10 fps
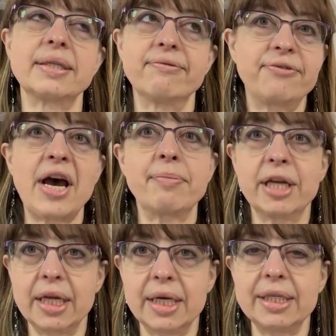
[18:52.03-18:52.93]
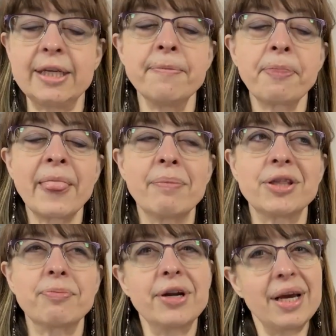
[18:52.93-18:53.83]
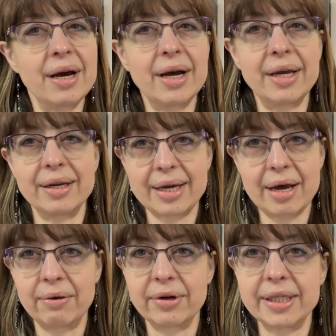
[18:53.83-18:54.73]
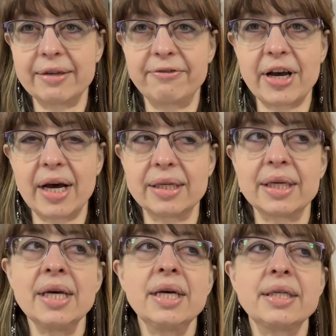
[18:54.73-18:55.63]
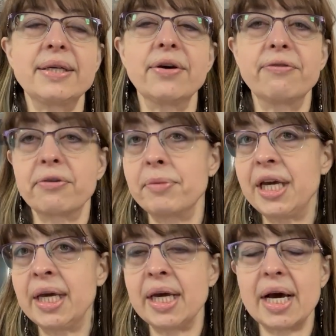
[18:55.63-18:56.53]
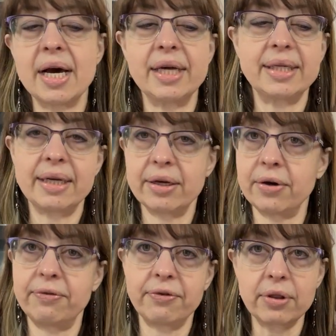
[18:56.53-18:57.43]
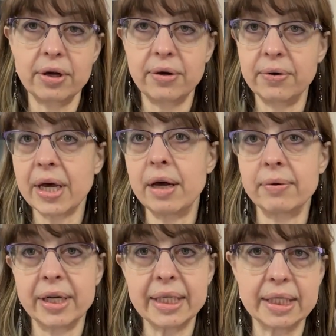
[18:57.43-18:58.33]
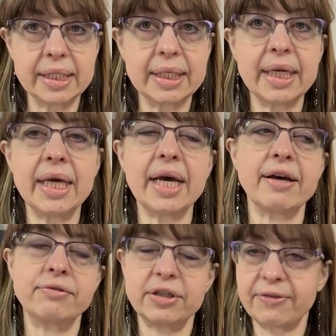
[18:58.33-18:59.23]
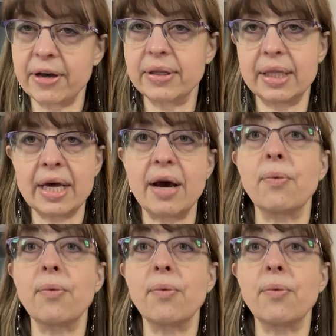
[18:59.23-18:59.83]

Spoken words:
fabulous, but they're pretty high in calories and fat. So for me, I tend to go for low calorie density. I've just found that that